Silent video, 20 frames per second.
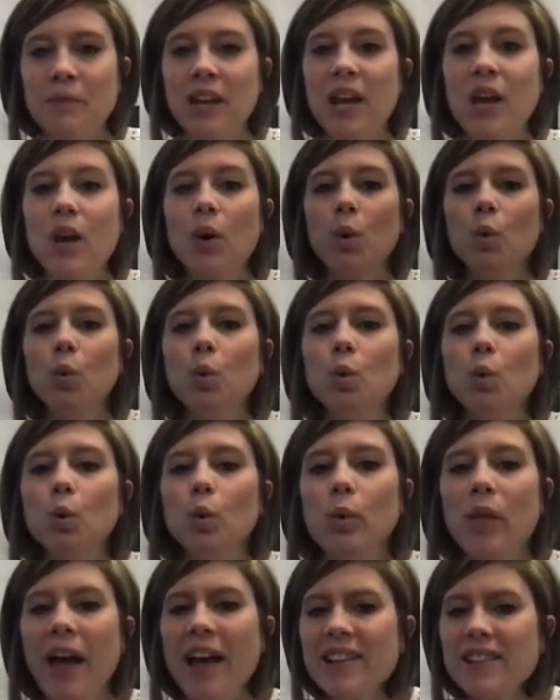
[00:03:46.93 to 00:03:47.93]
Ooh,
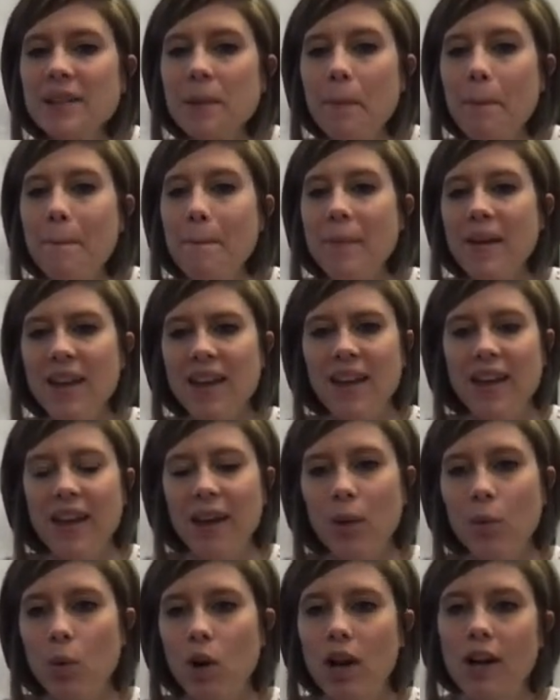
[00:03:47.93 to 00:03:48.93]
that's a big
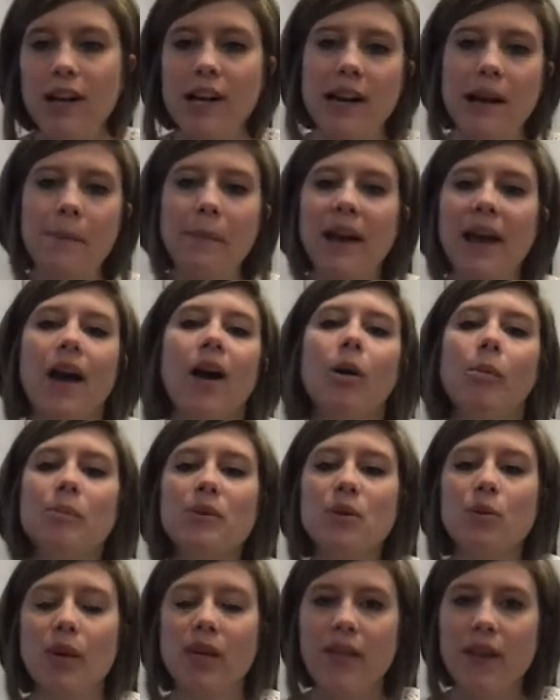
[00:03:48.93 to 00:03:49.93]
word, and I'm going to help you
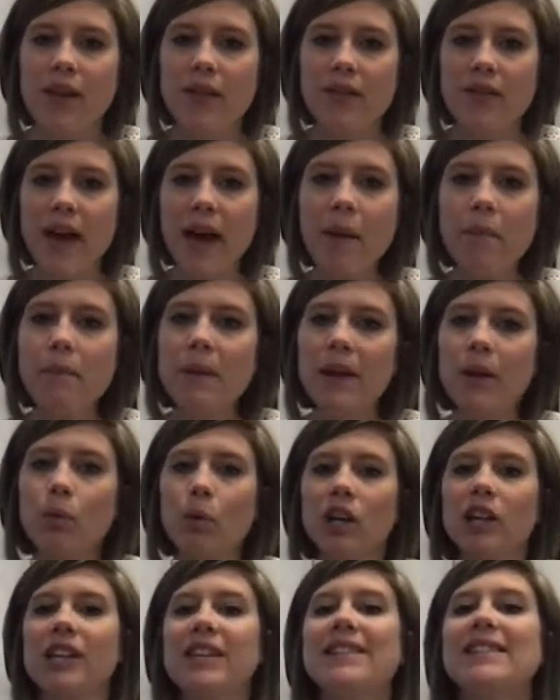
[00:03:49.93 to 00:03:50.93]
with it. That big
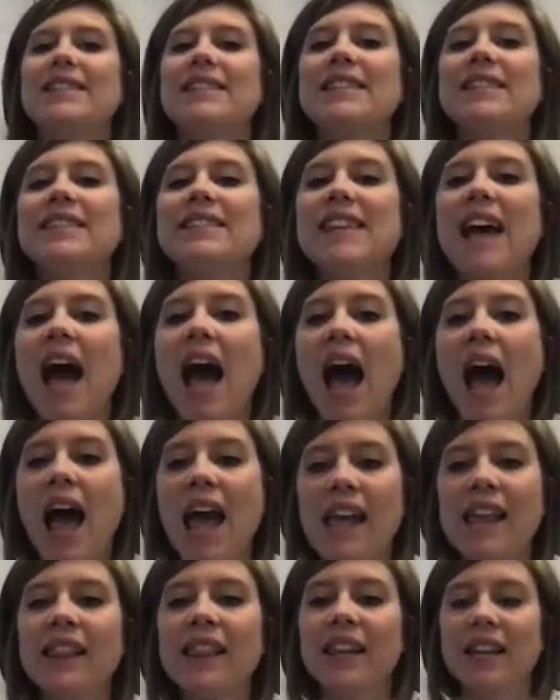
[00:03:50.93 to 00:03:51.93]
word is
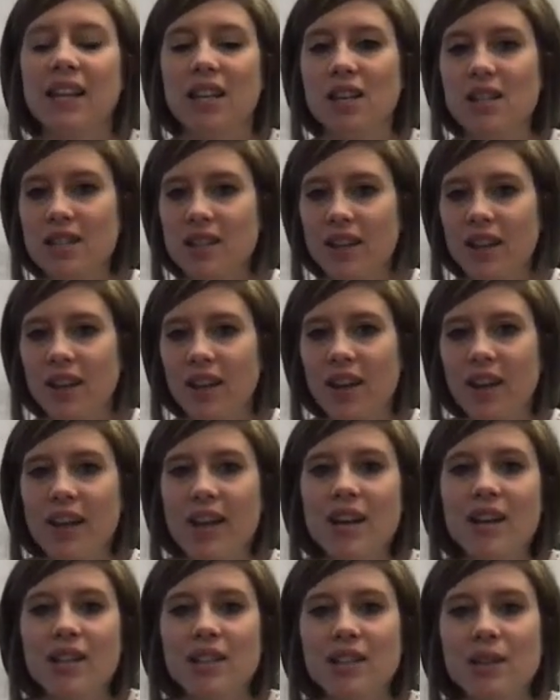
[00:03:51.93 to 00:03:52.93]
silent.
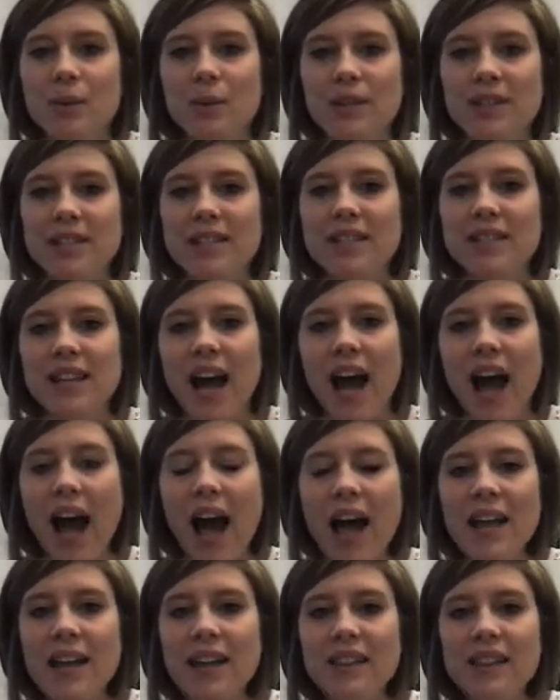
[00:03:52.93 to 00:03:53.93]
So
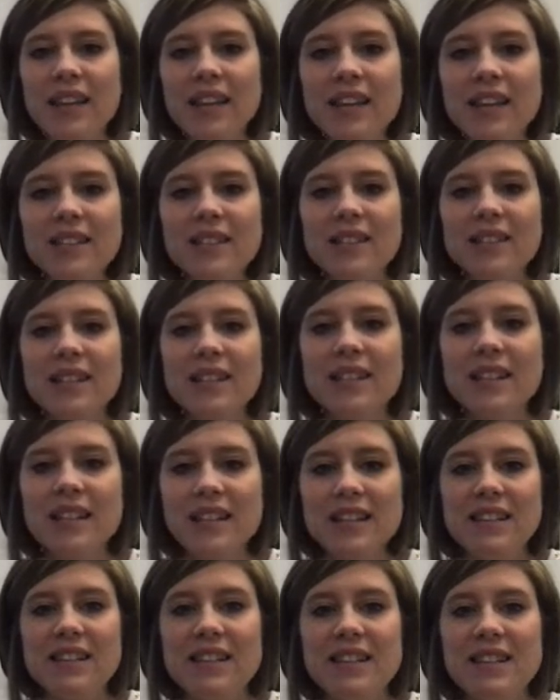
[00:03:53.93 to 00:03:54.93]
silent
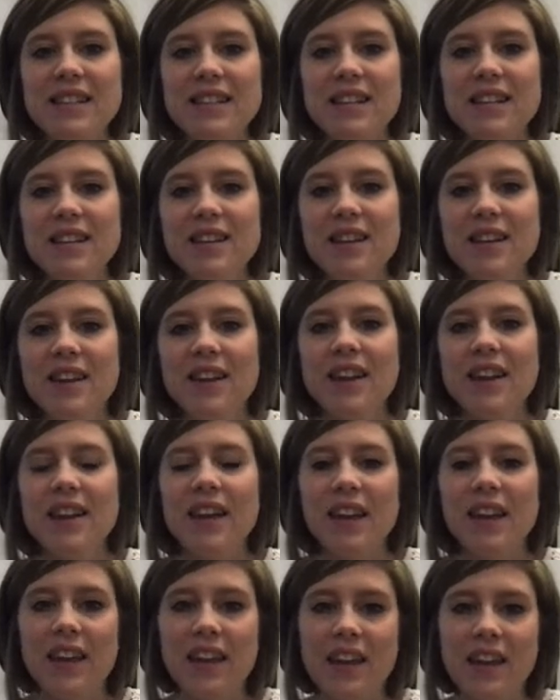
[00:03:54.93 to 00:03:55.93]
E
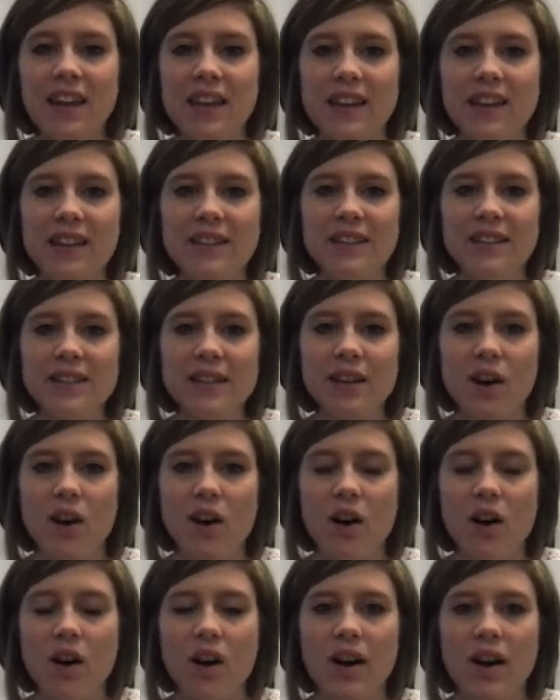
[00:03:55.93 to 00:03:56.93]
is
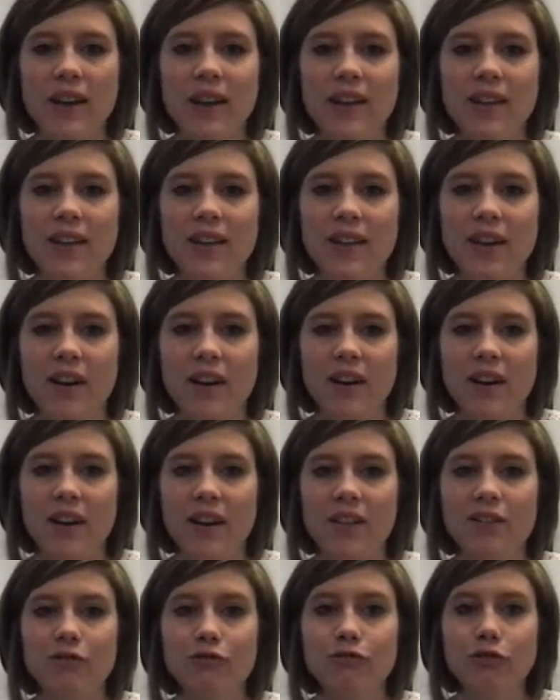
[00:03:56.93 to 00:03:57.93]
on
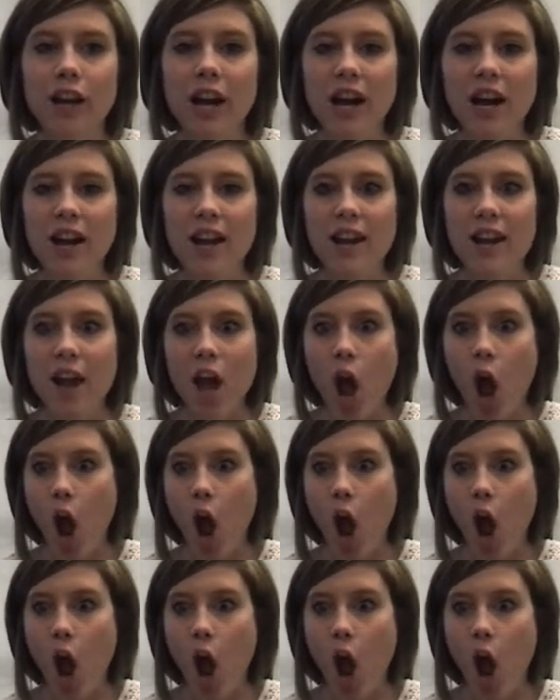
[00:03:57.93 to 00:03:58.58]
the run.